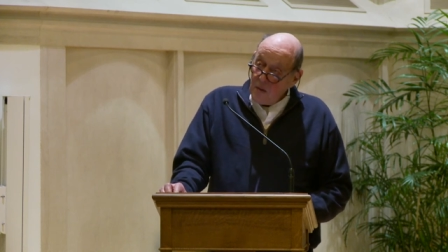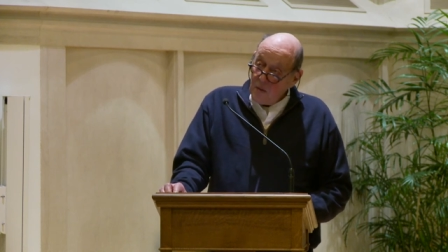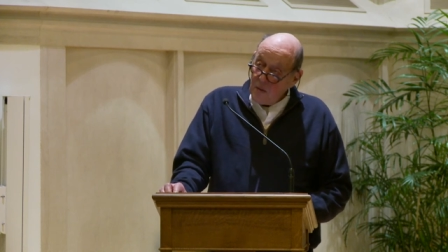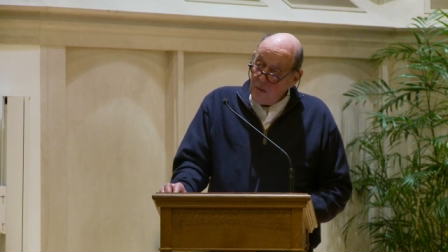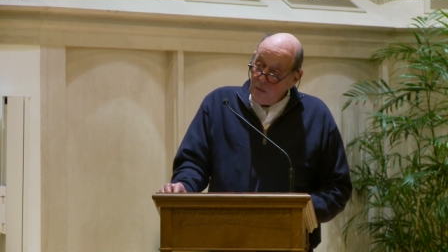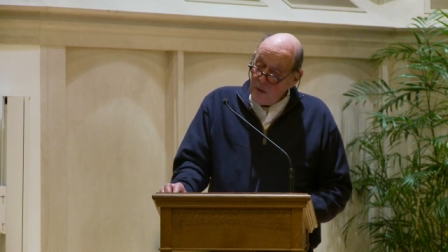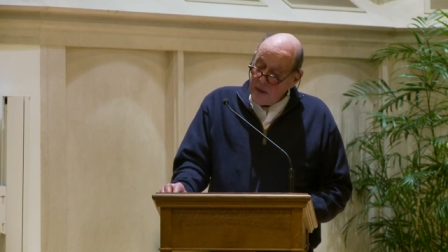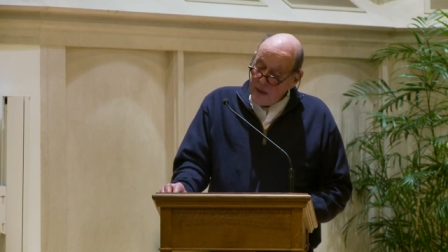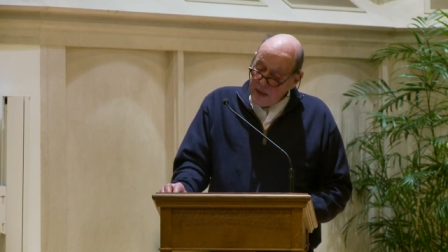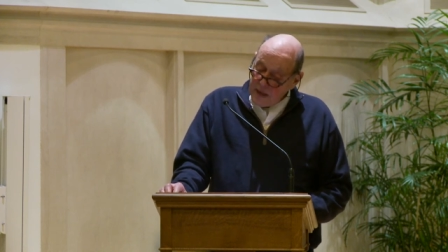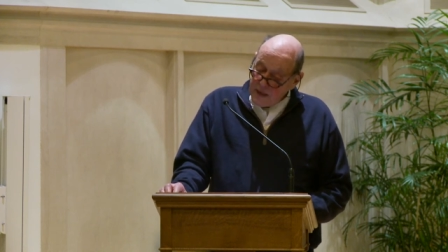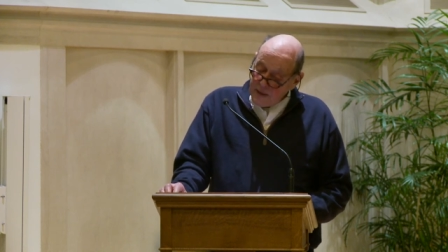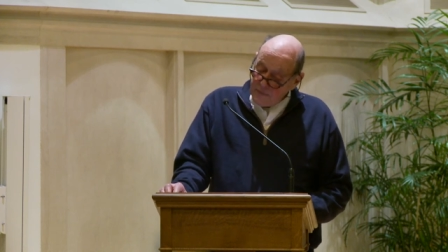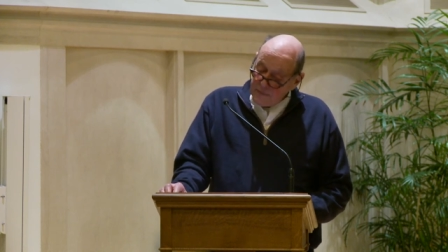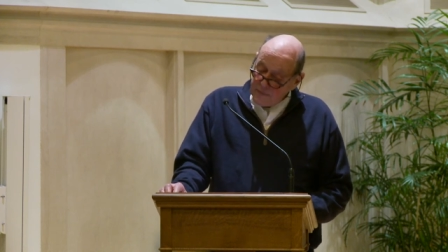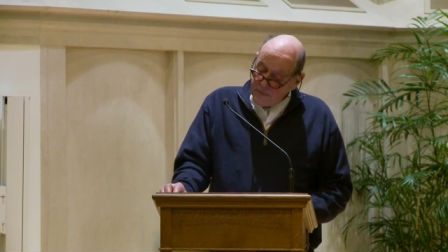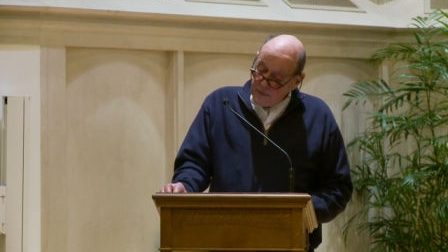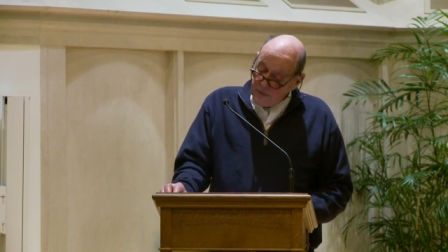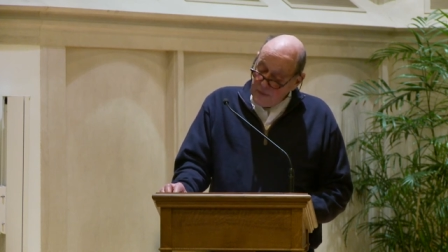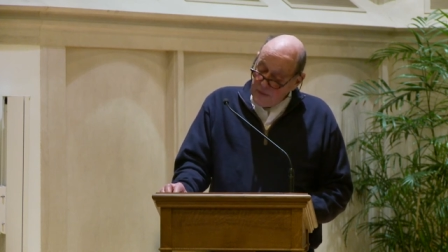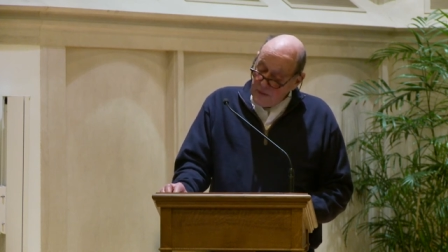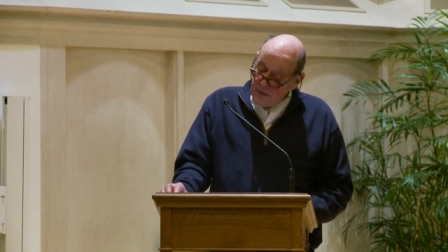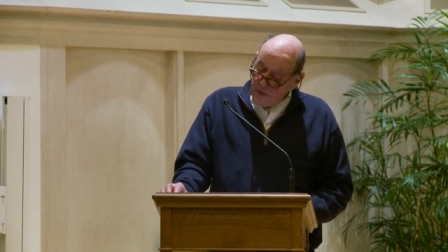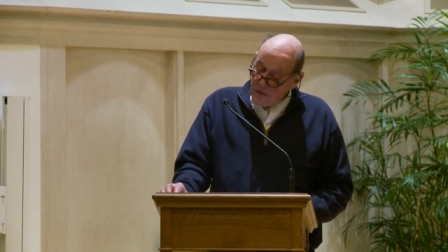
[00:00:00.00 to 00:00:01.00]
We
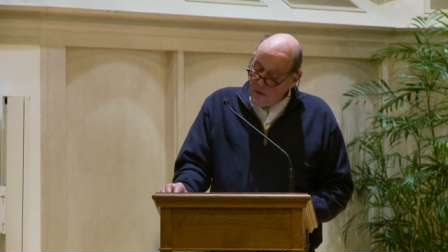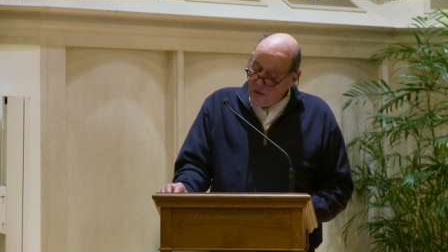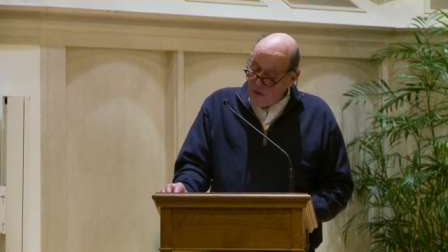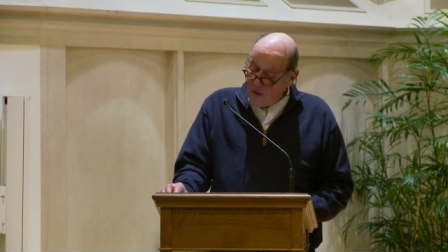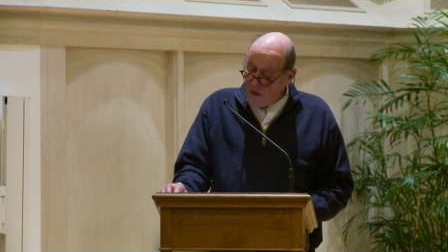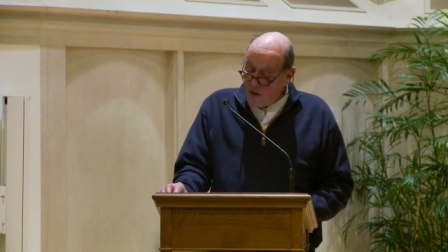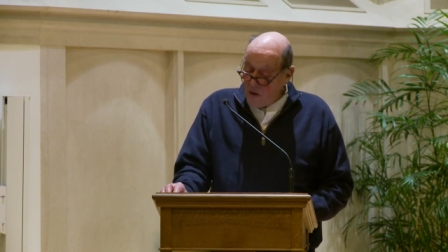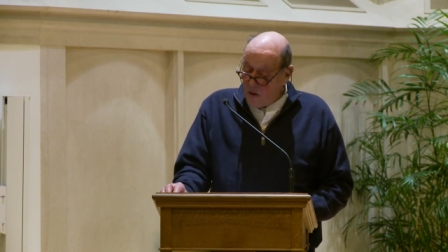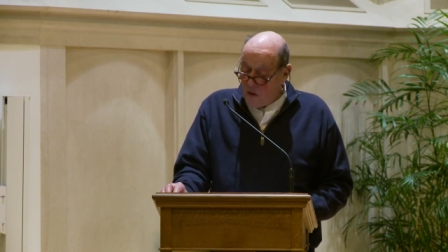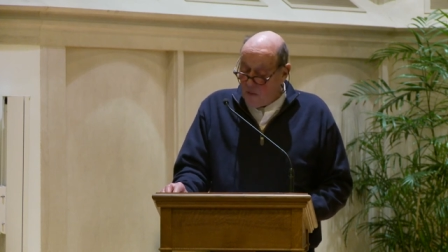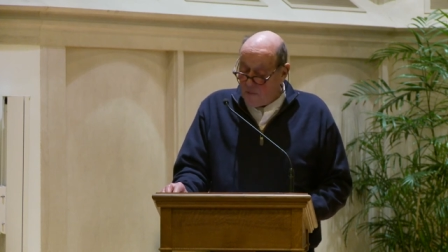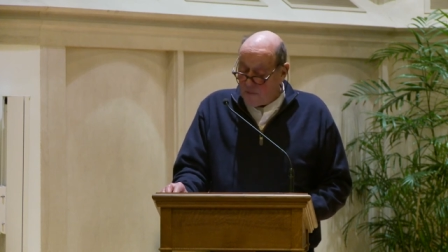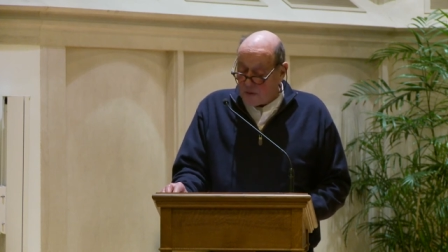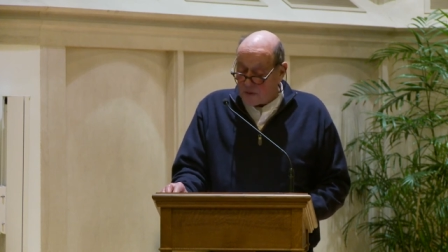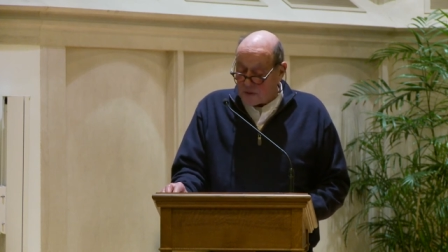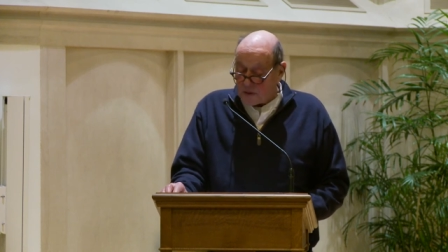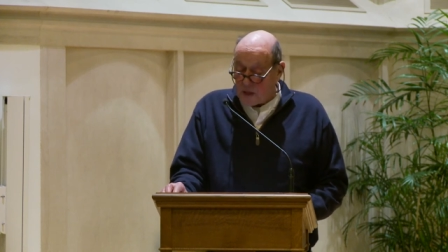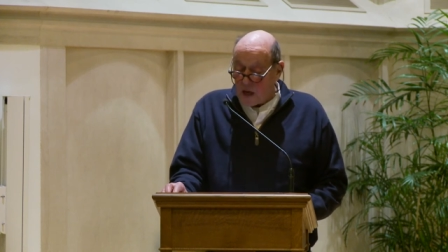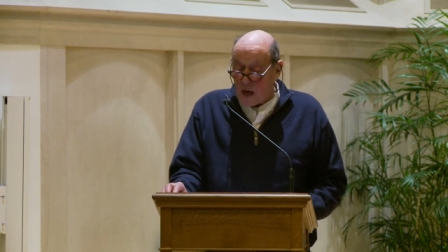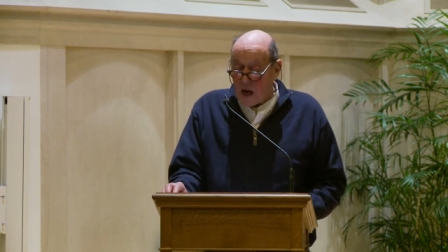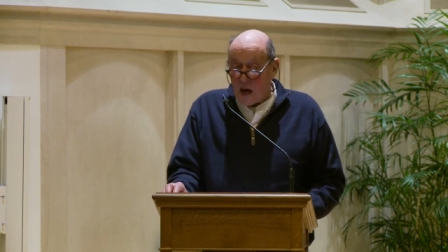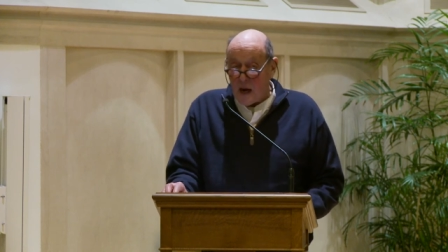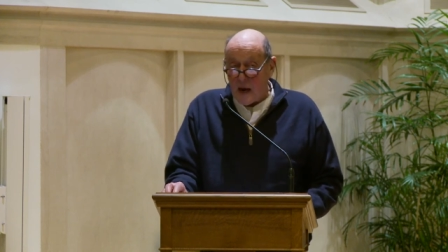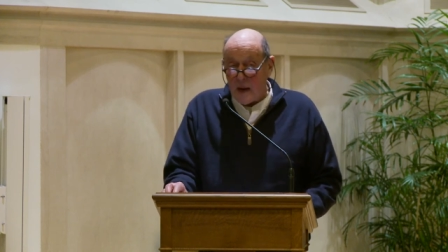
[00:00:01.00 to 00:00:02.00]
have, over
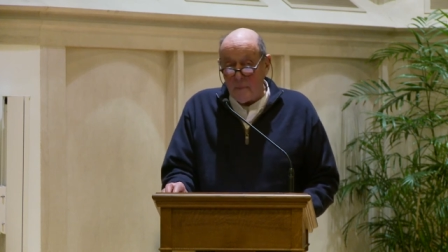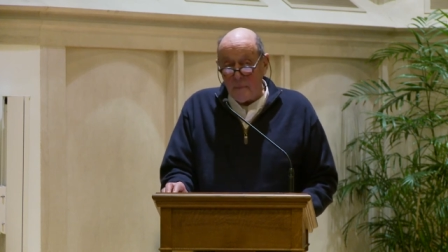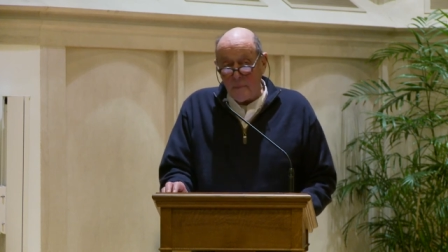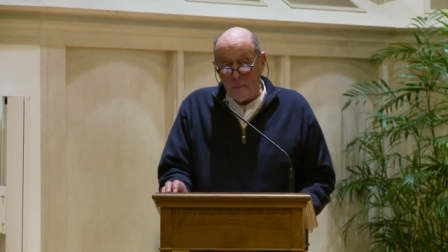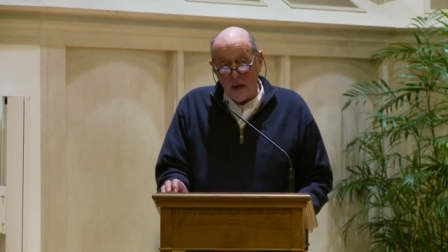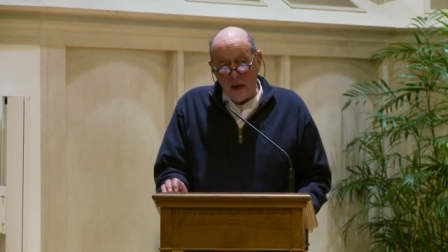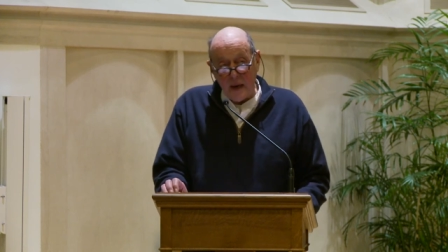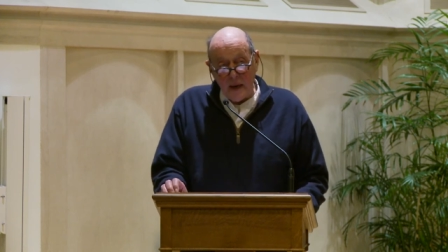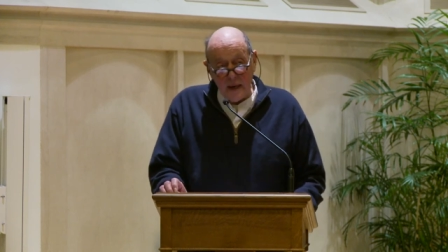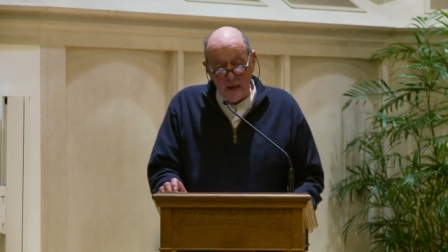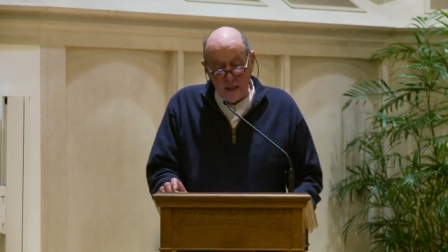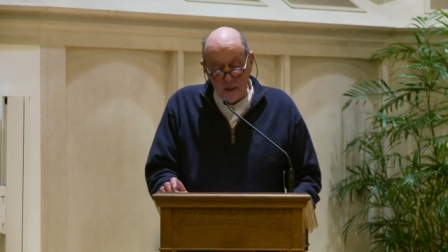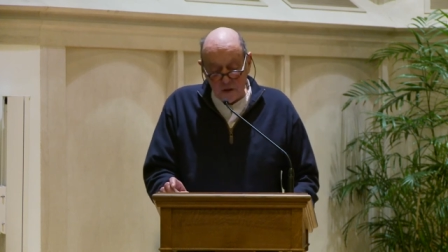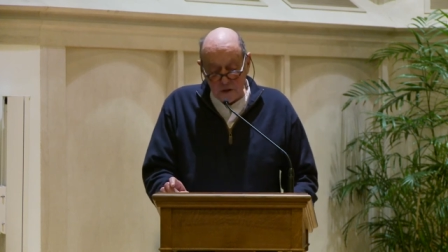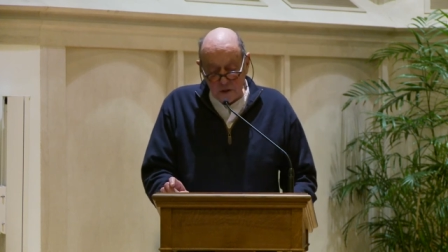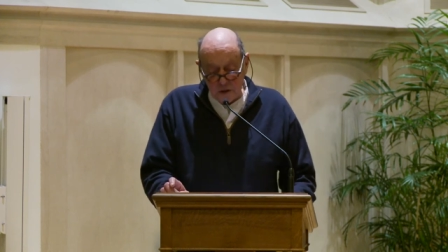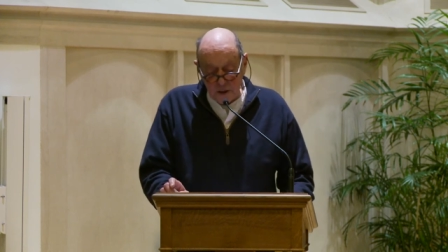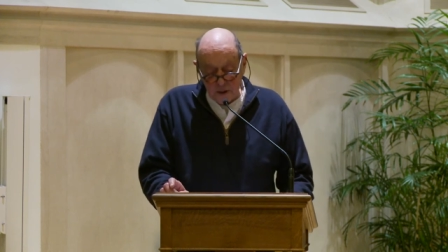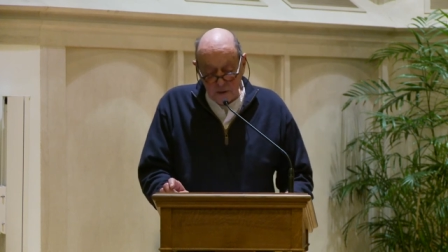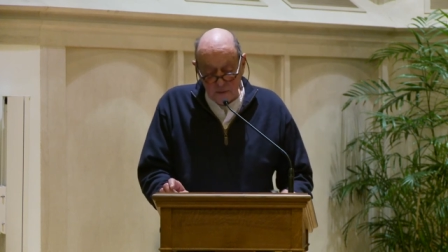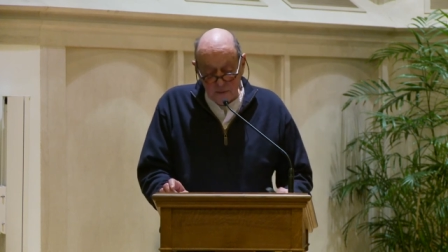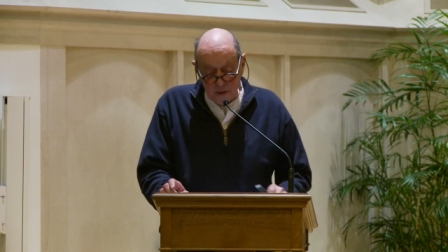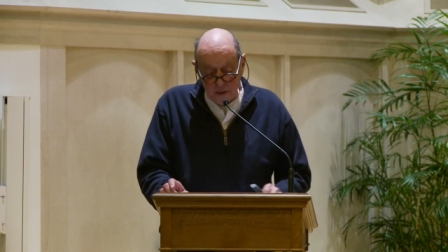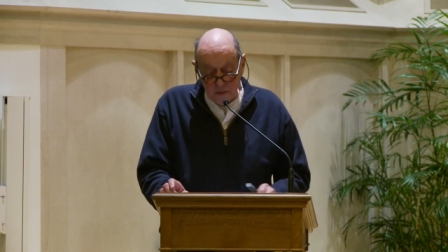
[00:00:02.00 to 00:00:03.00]
time, by
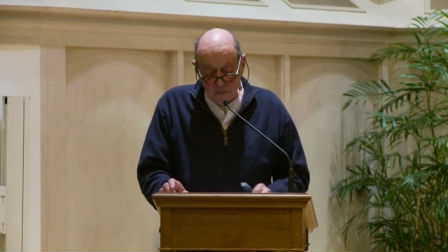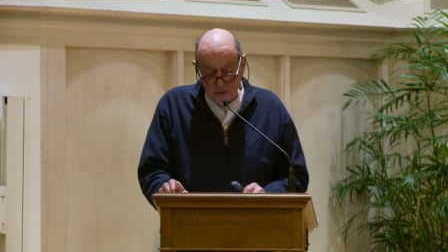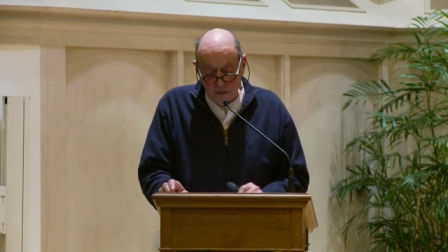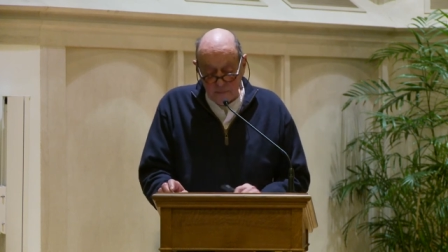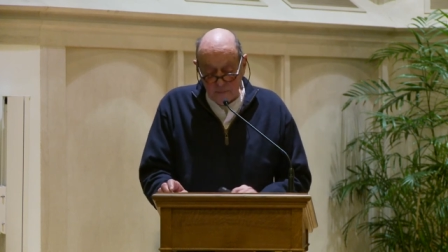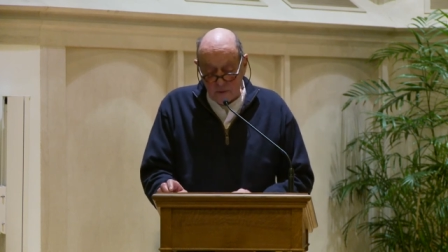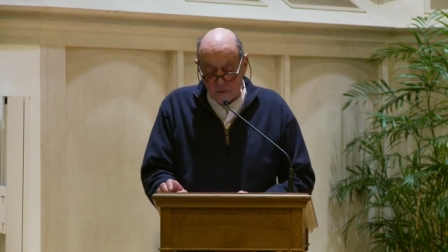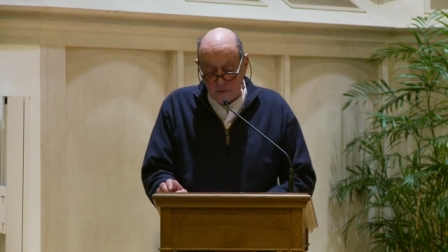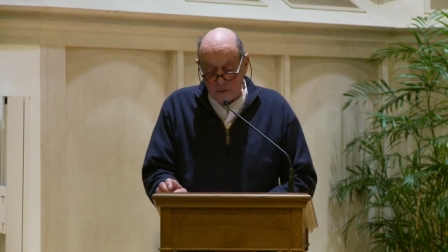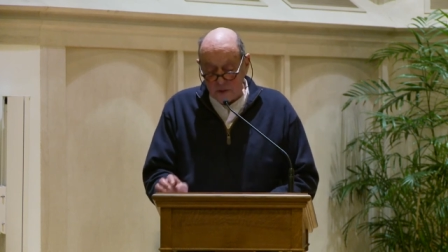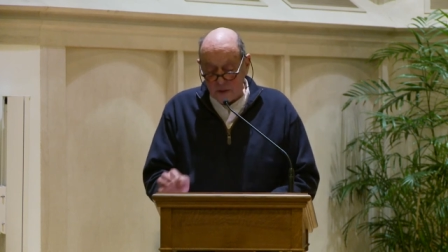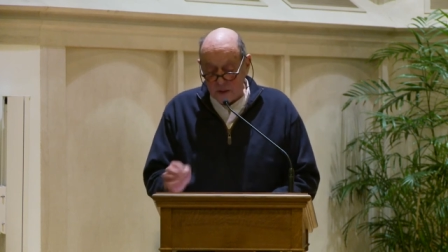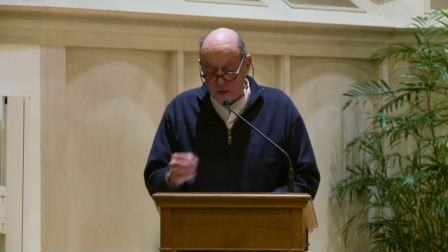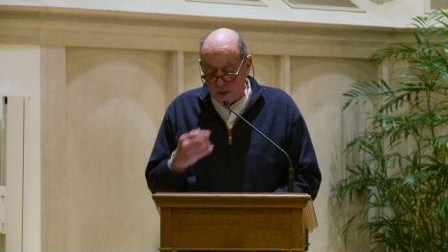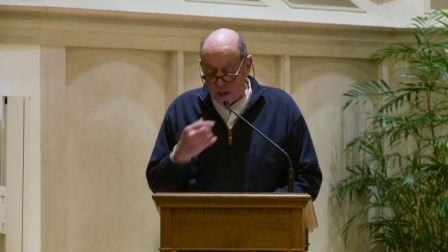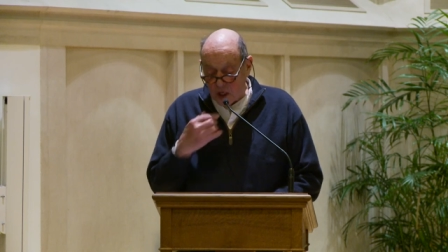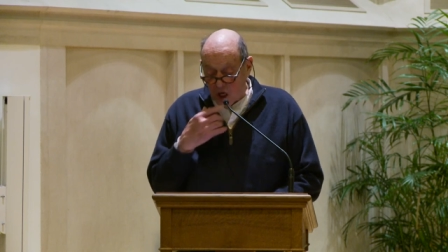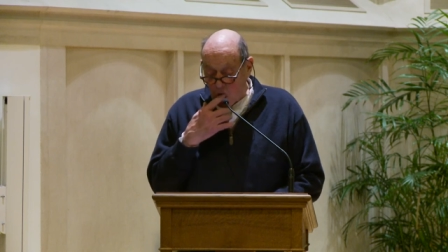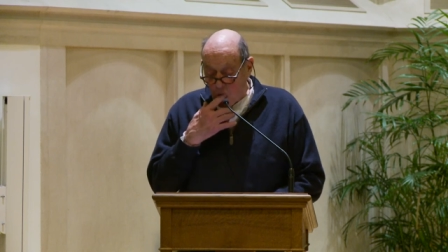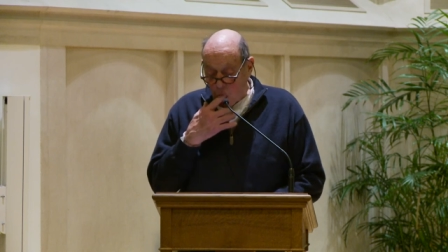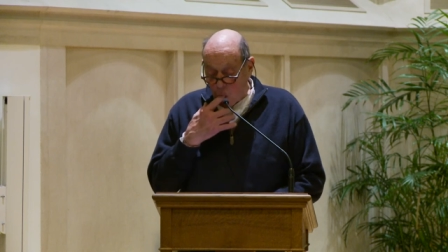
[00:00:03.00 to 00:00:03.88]
engineering rivers,